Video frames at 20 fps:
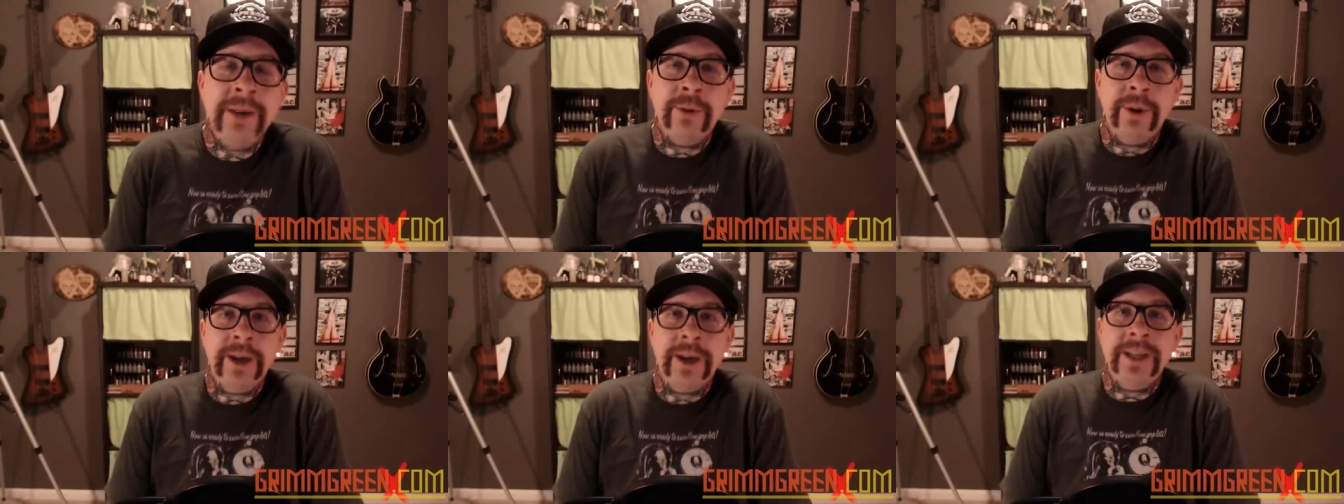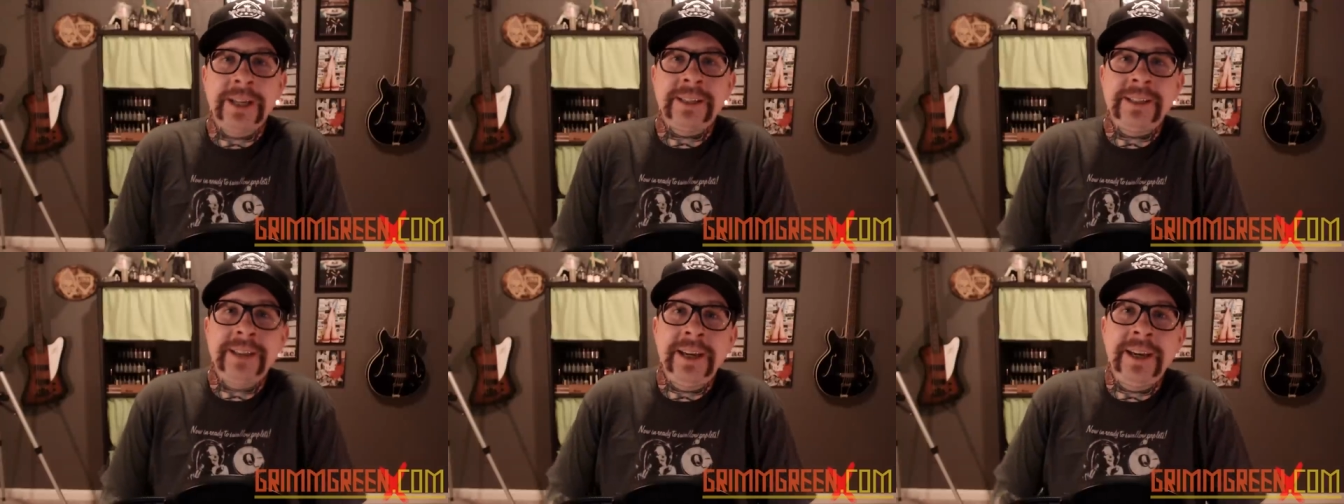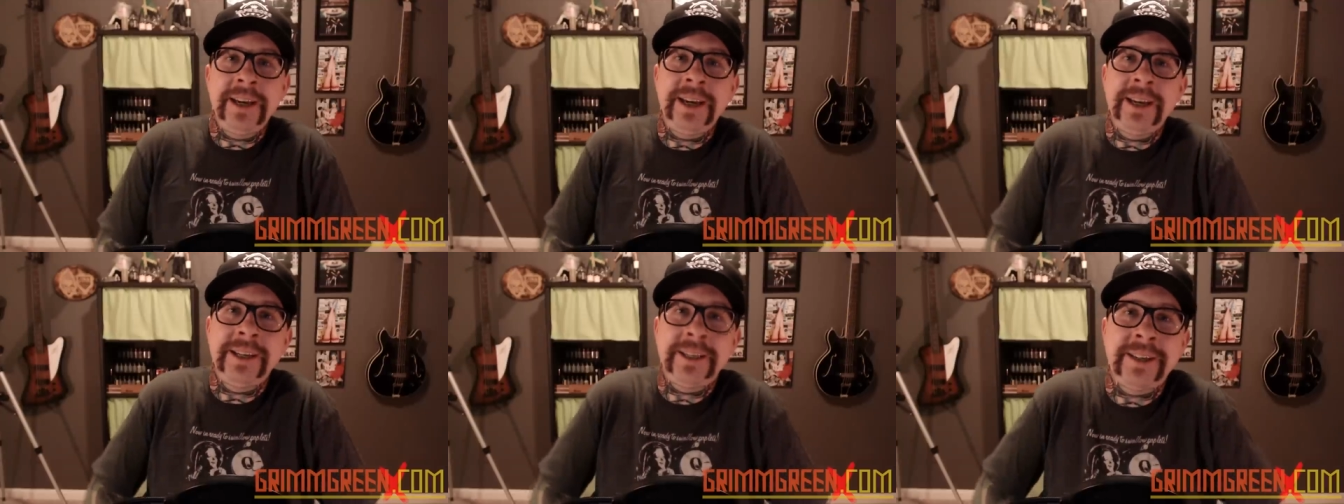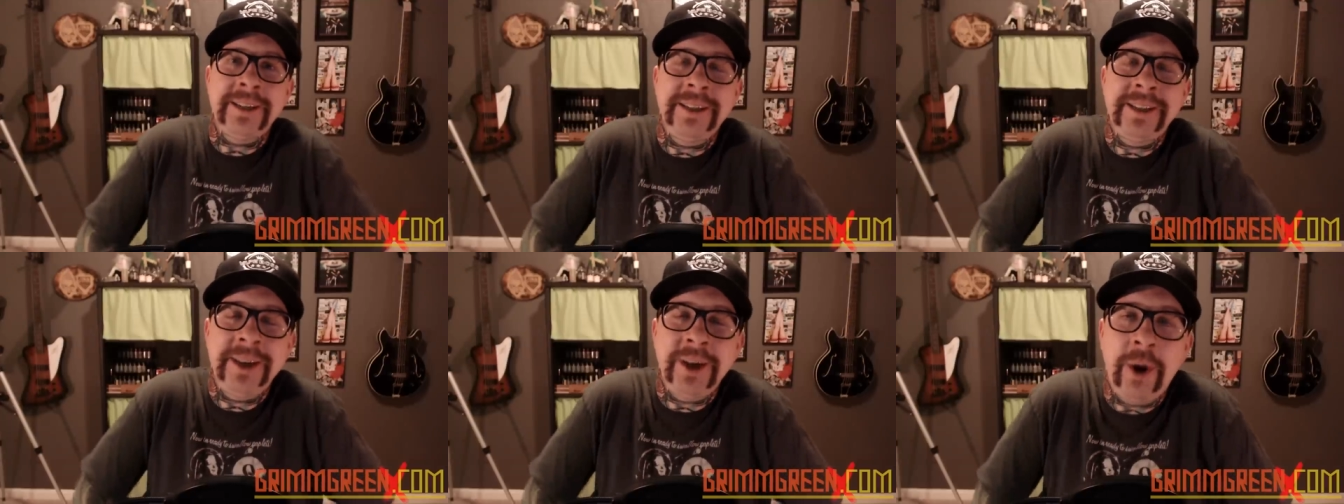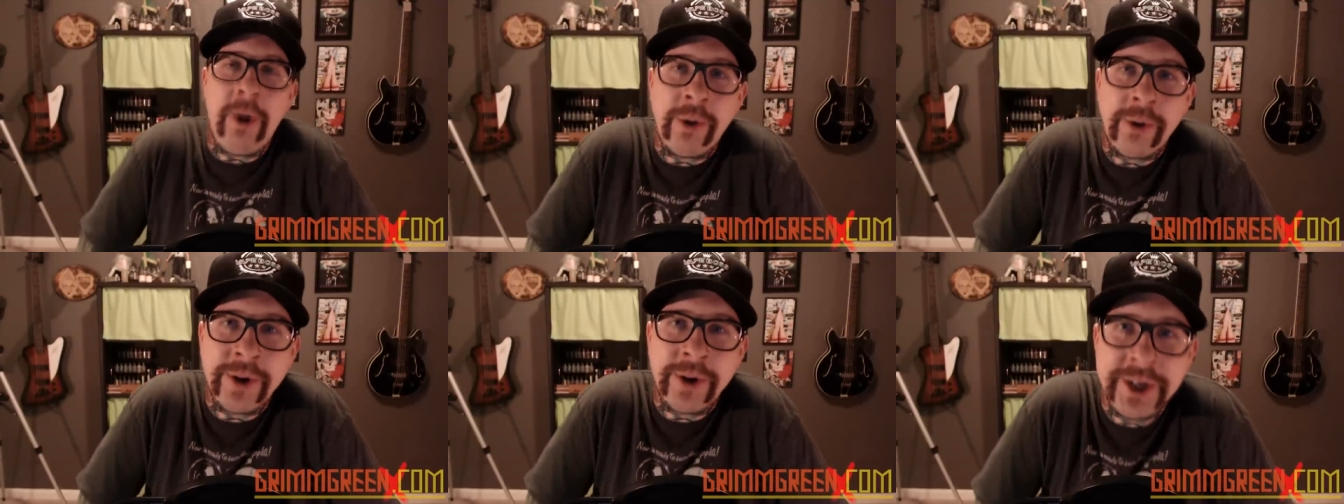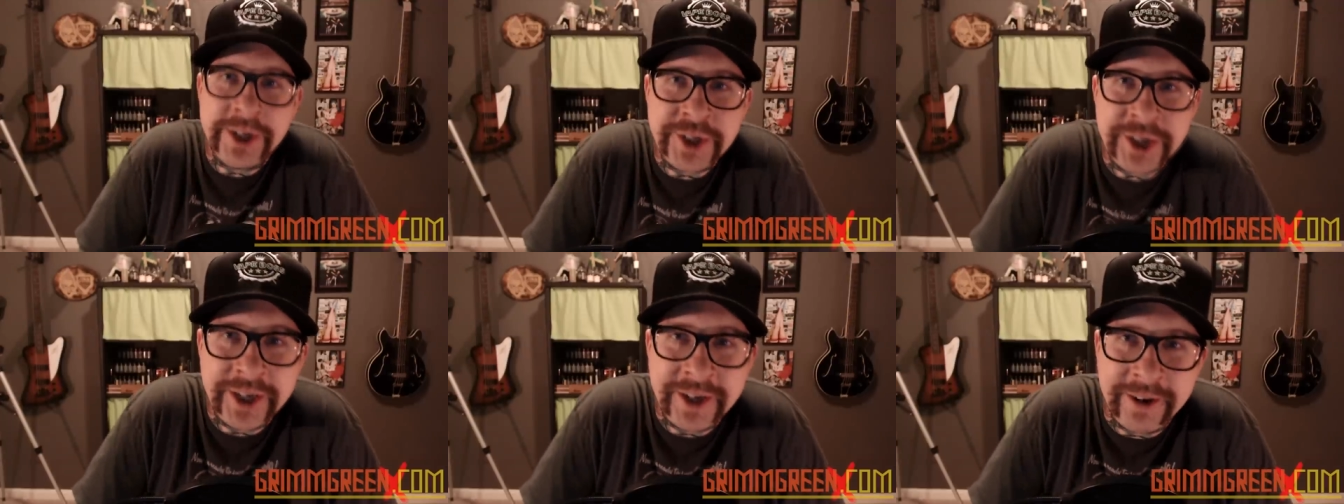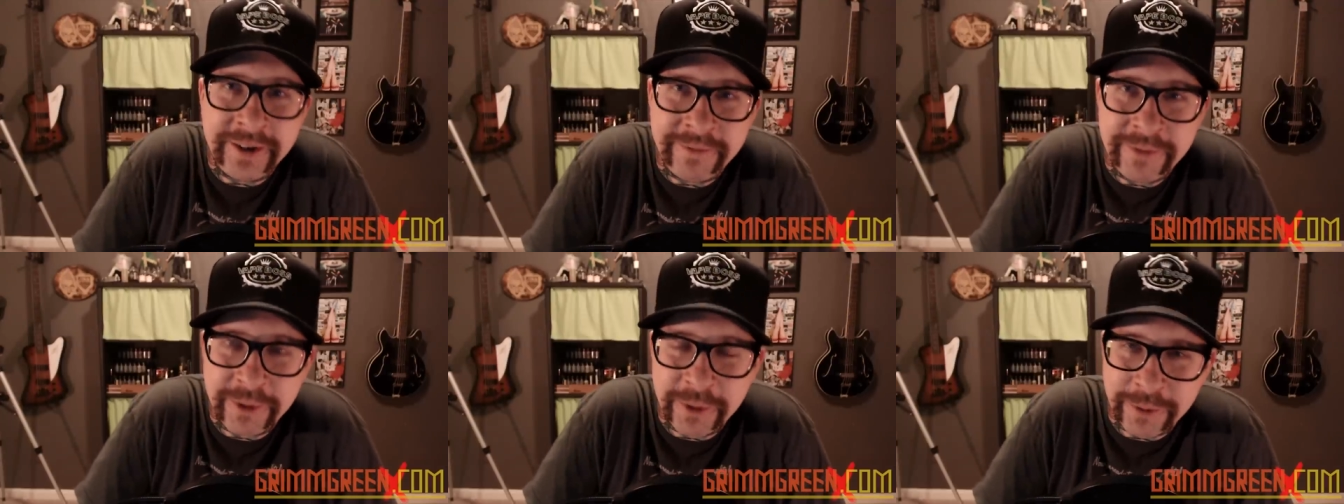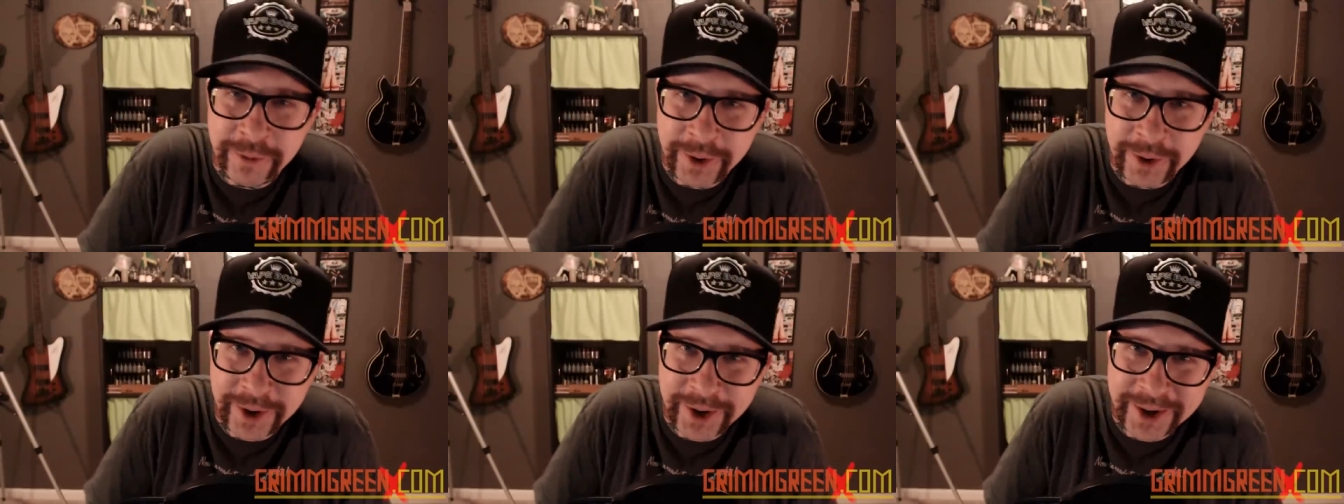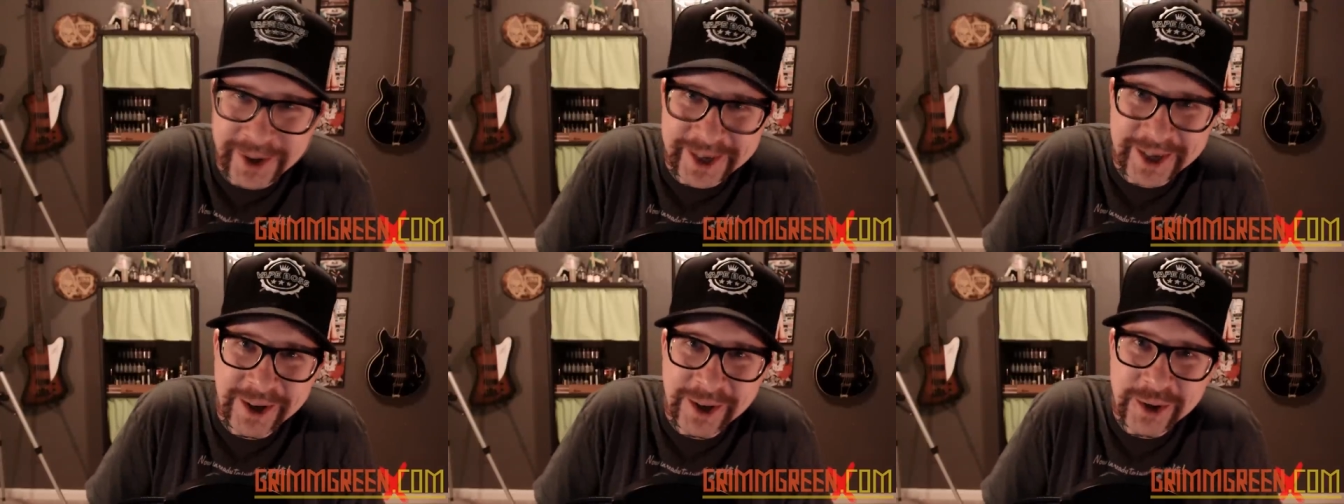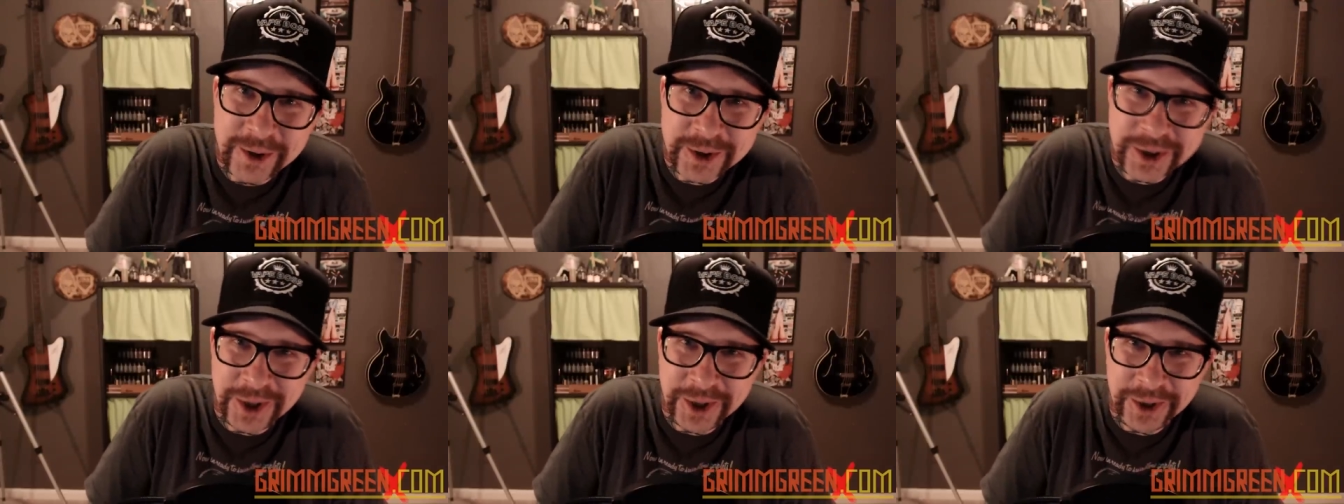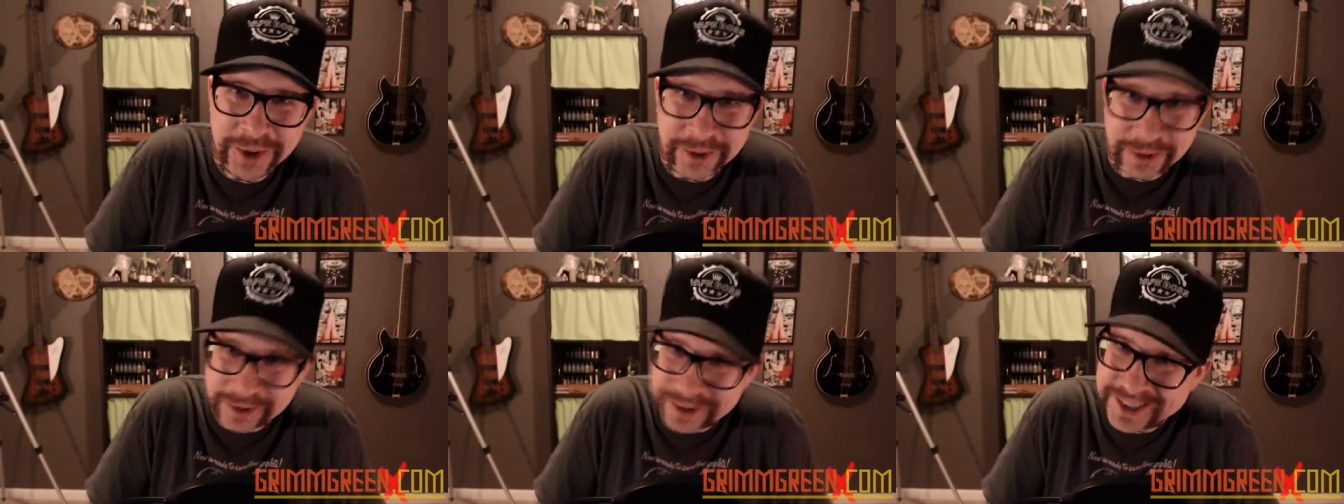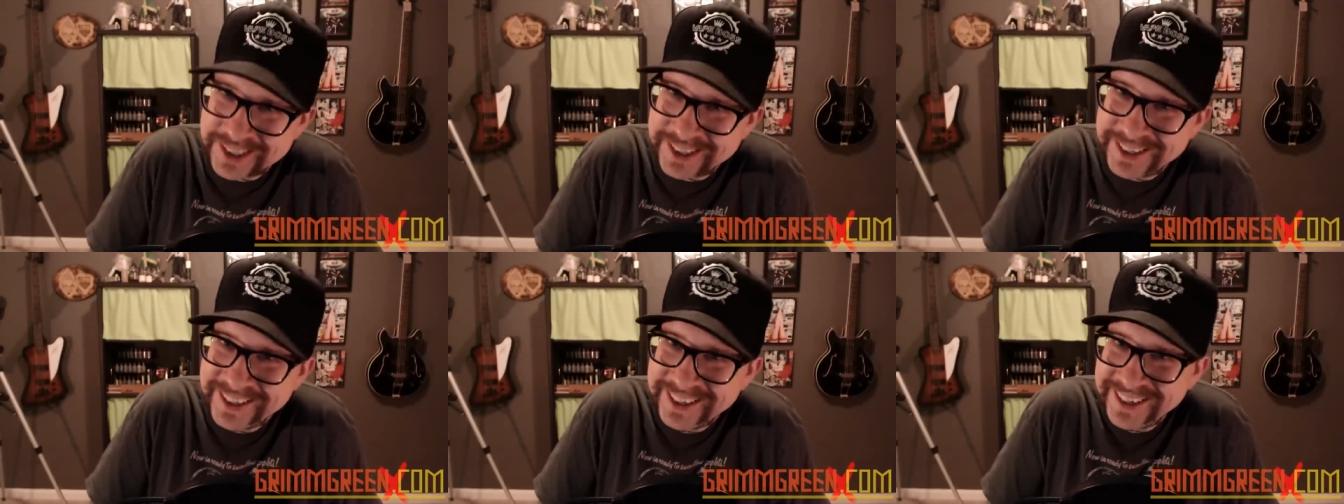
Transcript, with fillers: We're going to dig into the origin of the word toot.